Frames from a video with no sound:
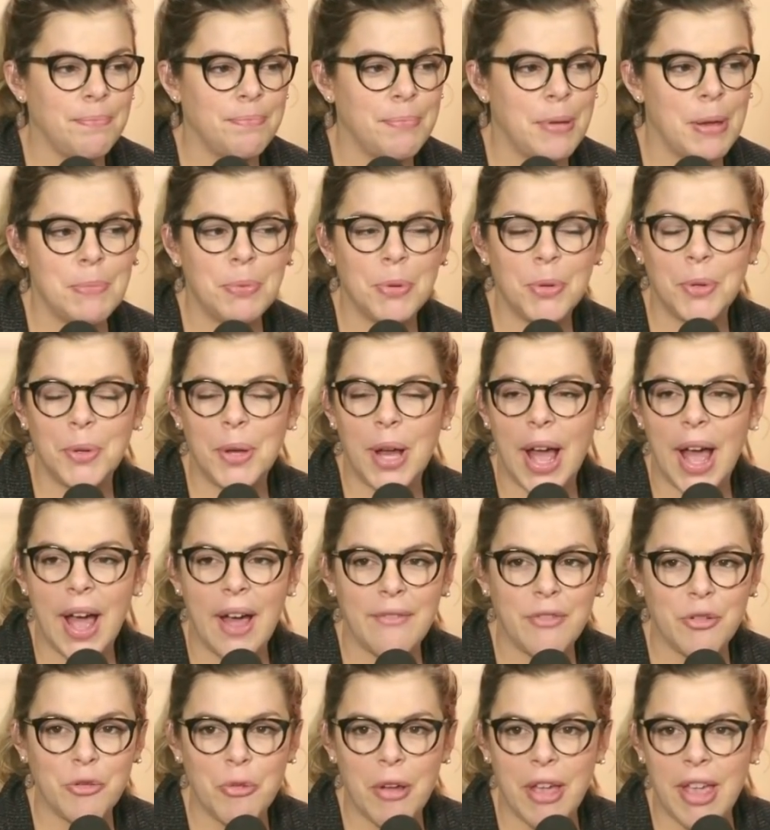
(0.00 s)
people
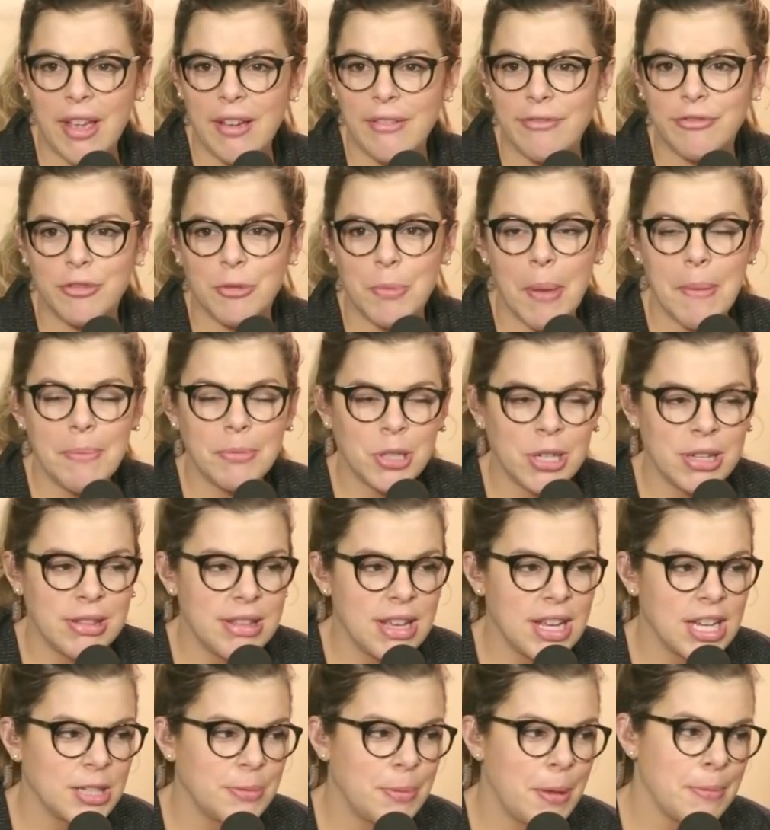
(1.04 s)
have a way of remembering
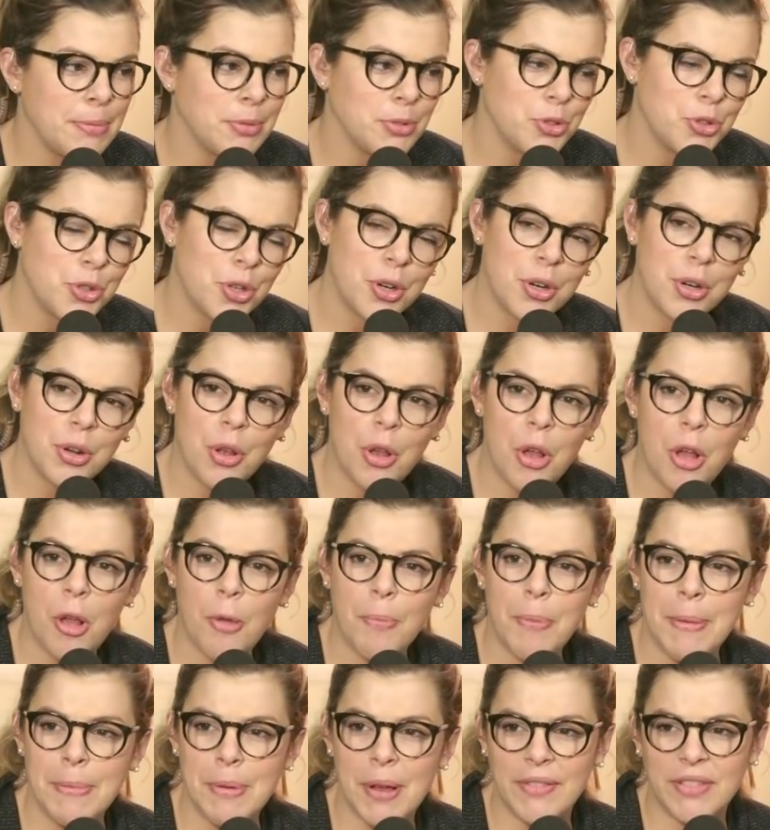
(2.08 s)
things. People journal,
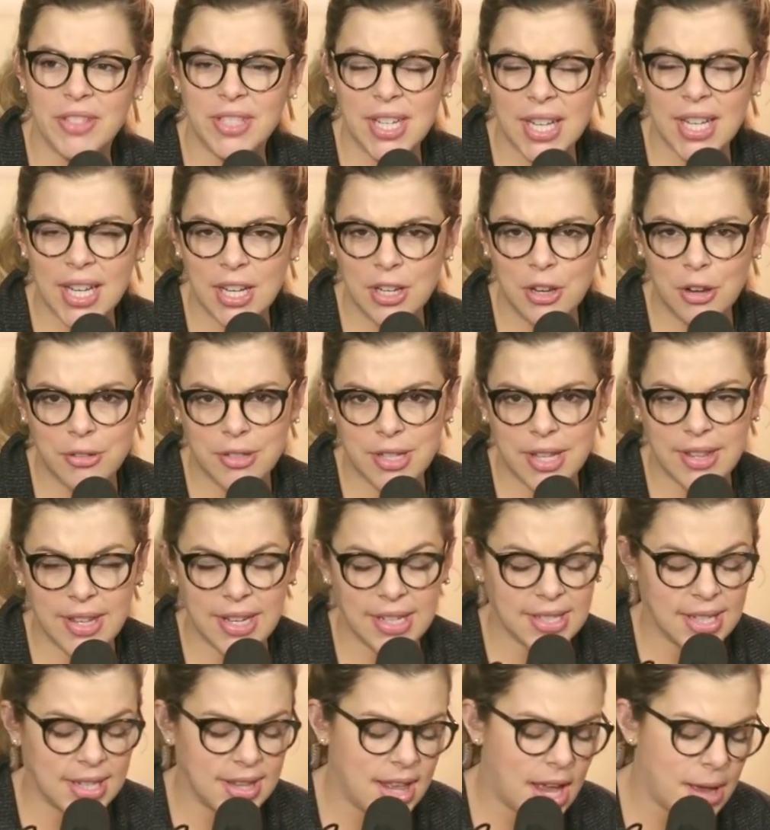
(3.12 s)
people have sticky notes and
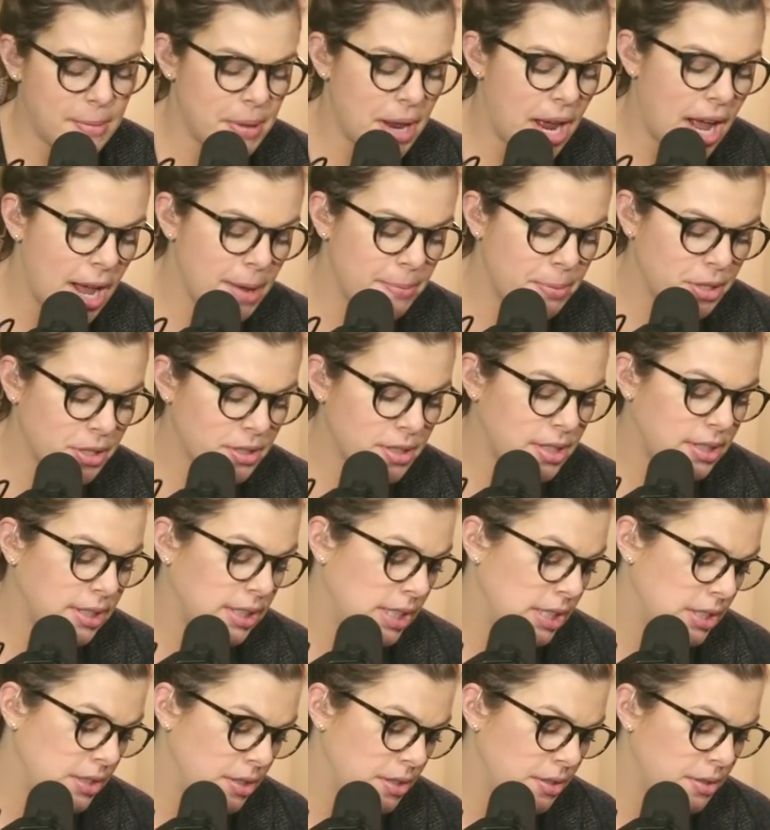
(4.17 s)
things like that. But I
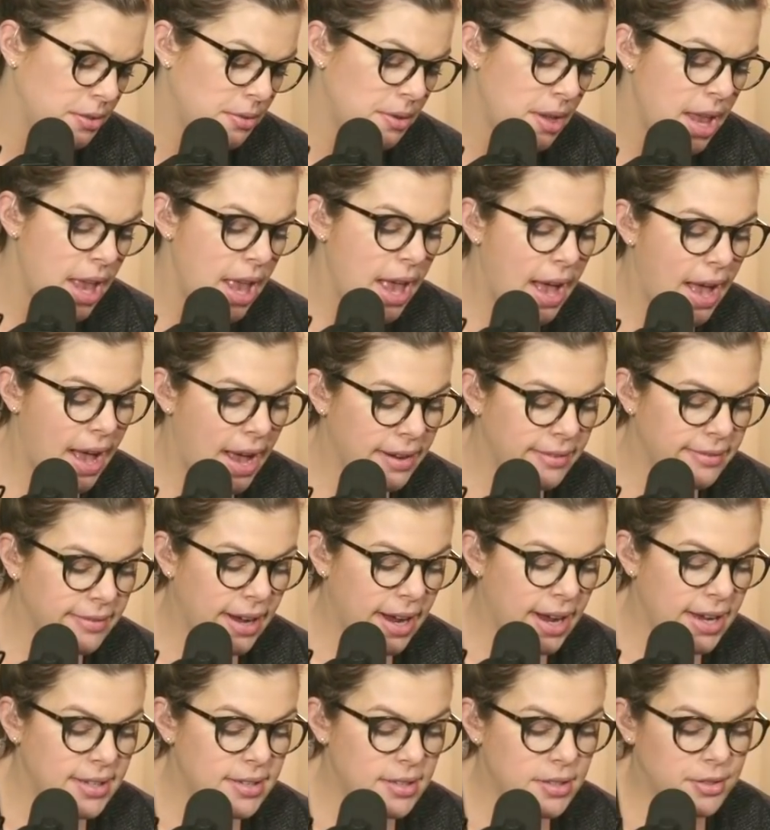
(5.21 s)
personally do. I
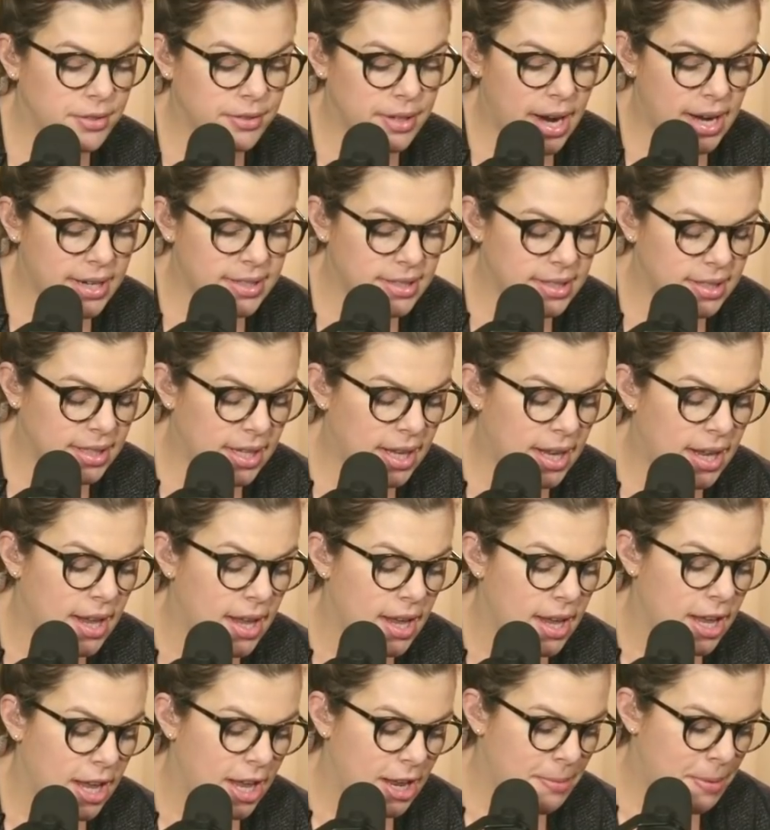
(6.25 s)
write directly
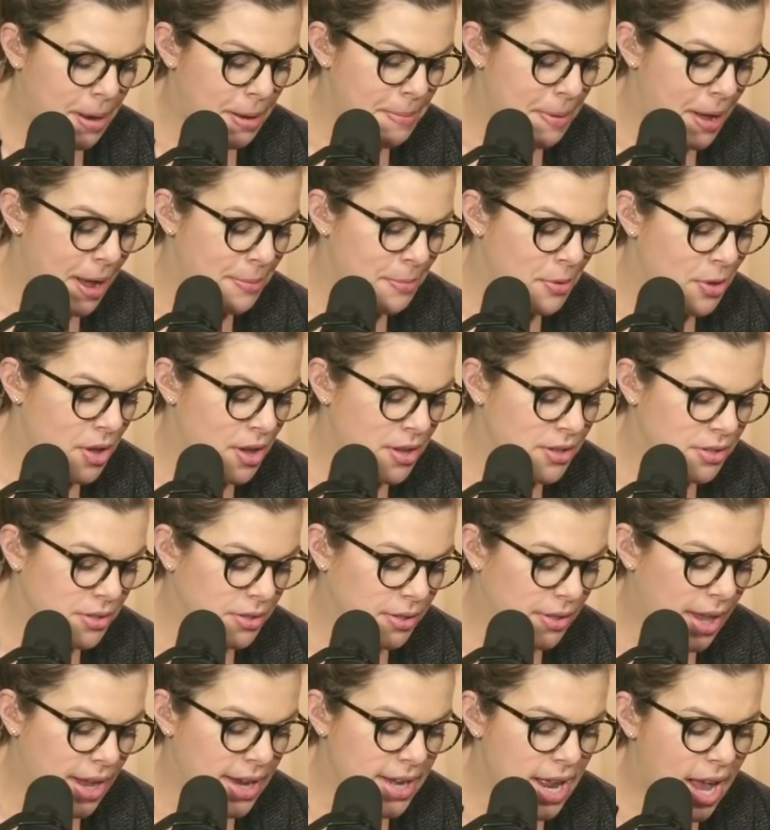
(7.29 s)
in my Bible,
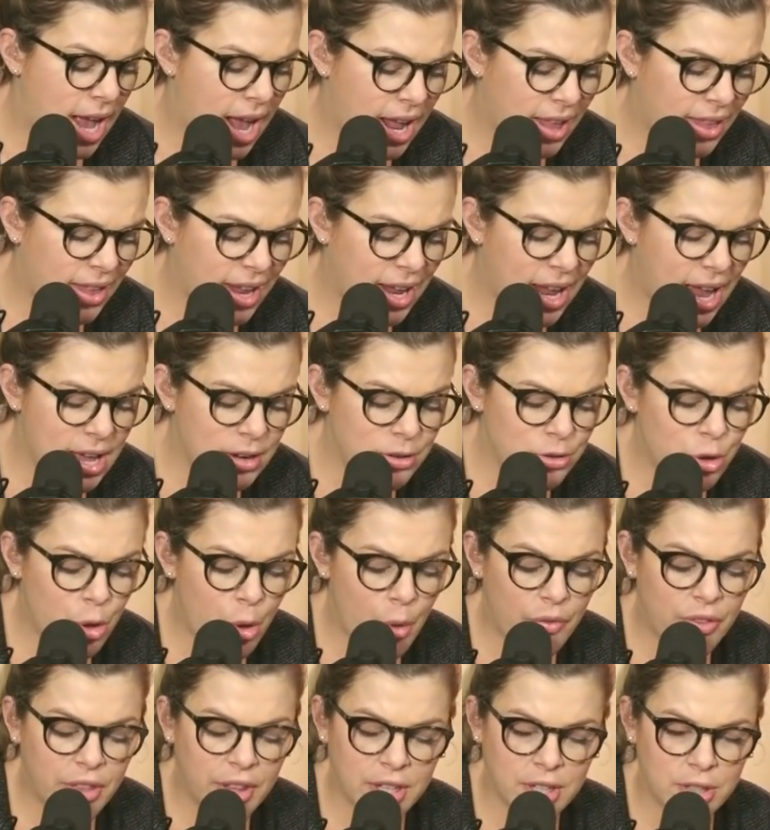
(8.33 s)
underline, highlight. I don't know
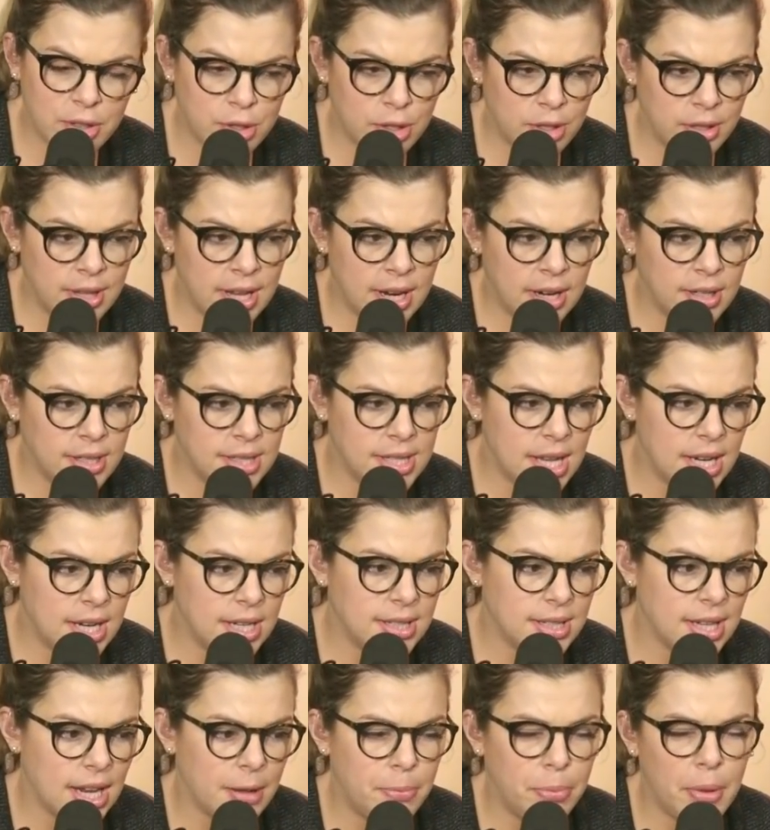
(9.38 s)
if the concern there is that
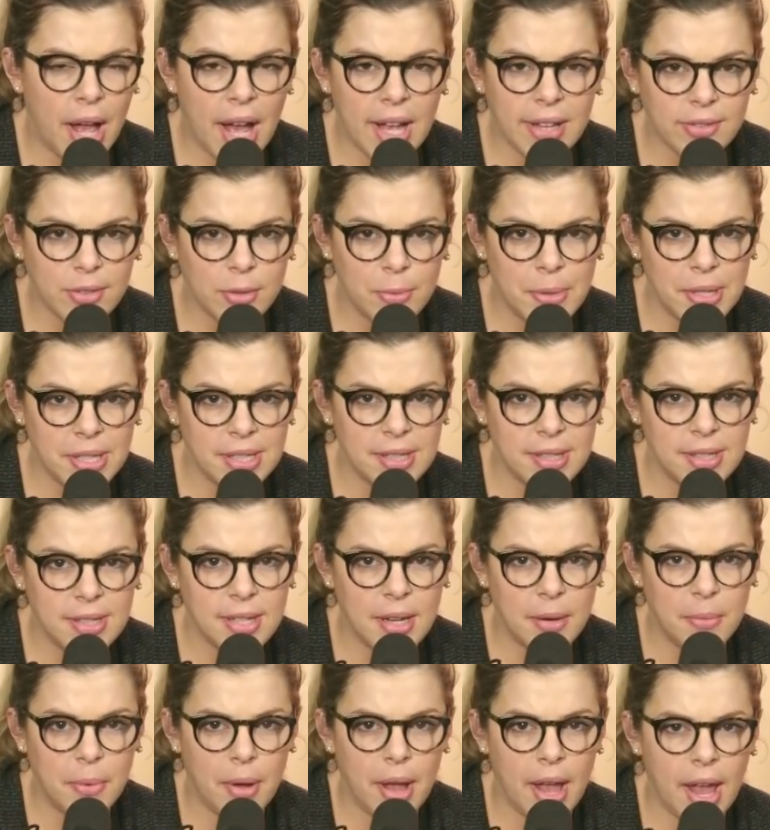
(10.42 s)
it's like blasphemous in
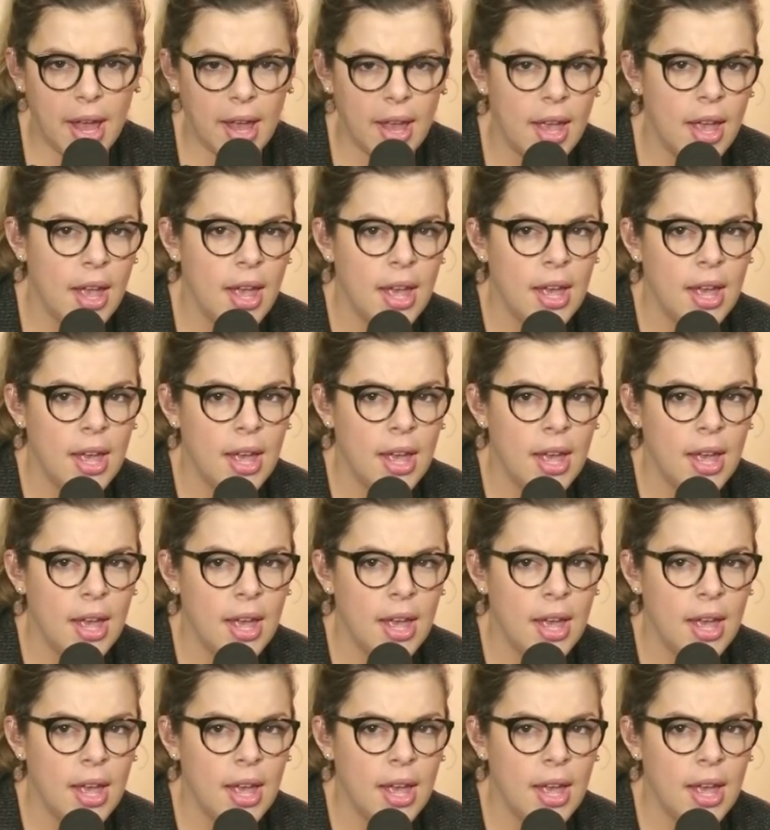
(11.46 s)
some way.